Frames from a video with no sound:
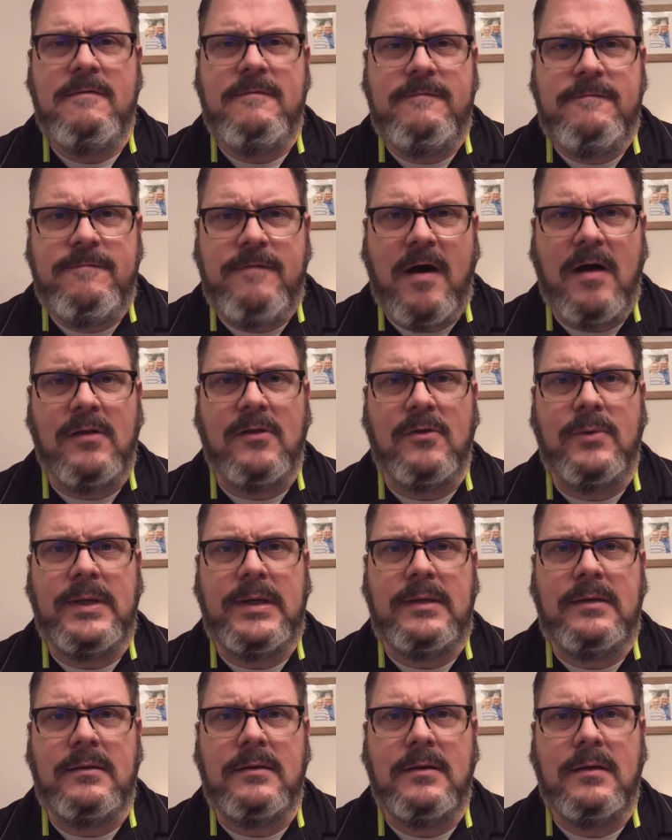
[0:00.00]

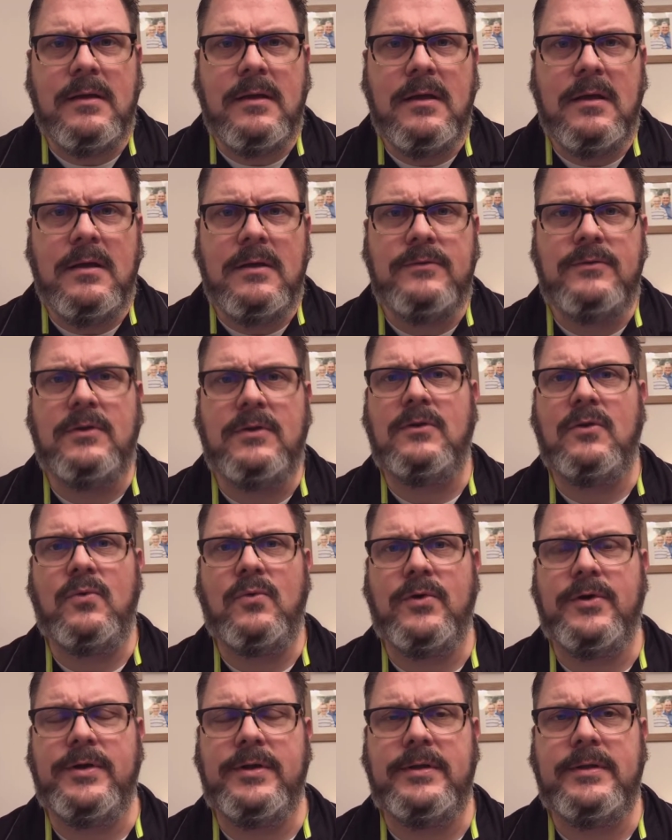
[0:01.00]
following the
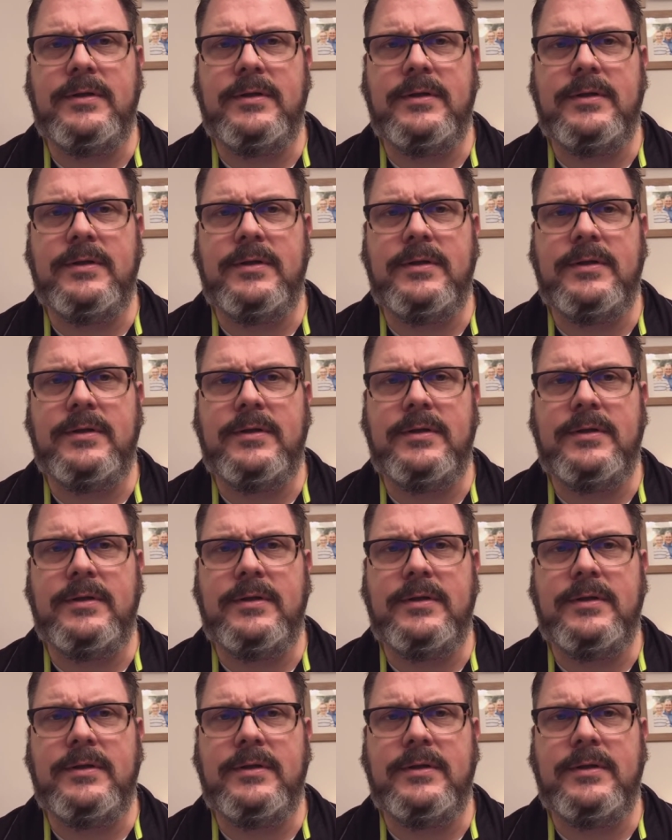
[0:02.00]
Lord?